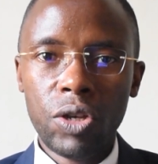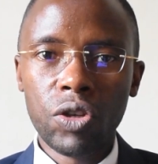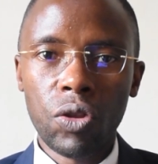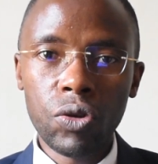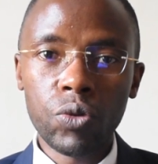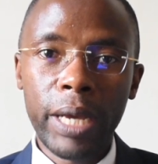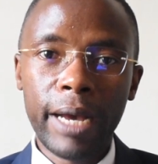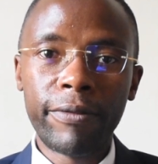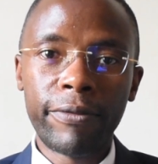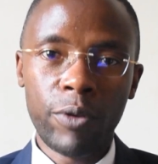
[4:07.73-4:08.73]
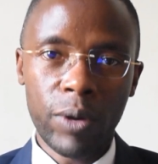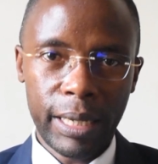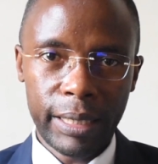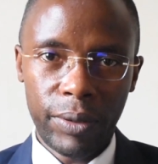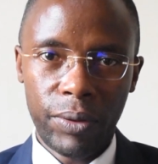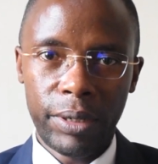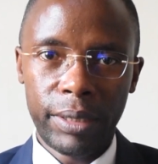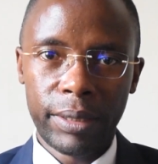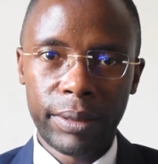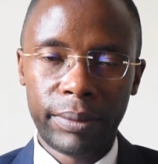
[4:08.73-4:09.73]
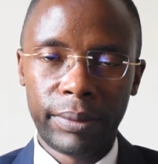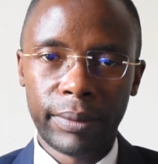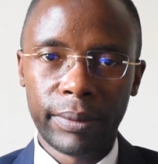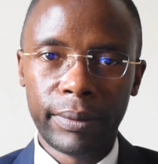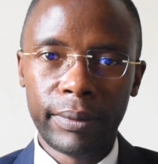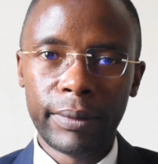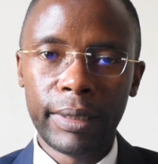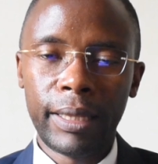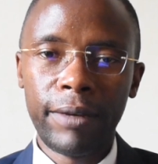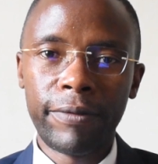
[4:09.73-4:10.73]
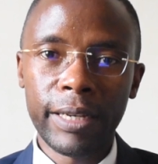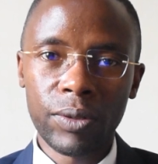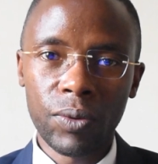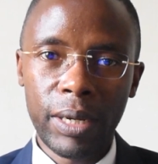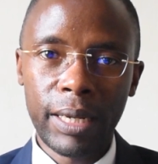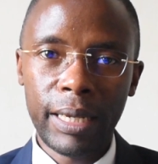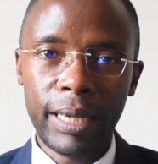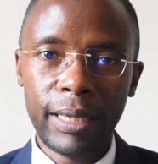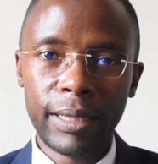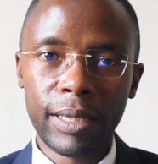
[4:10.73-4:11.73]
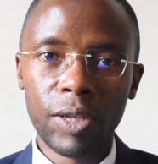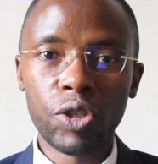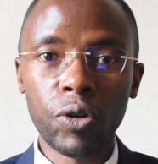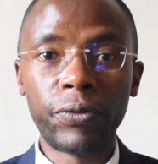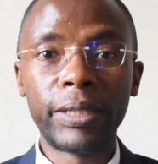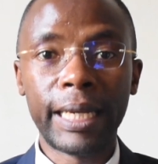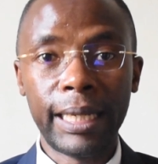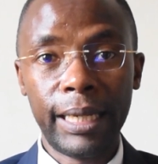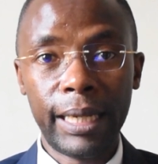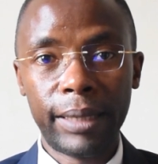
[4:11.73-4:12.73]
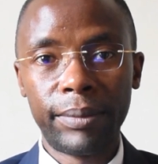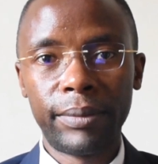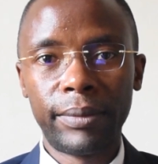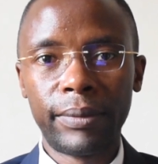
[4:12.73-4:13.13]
So those we have four categories. The first one is soft clear.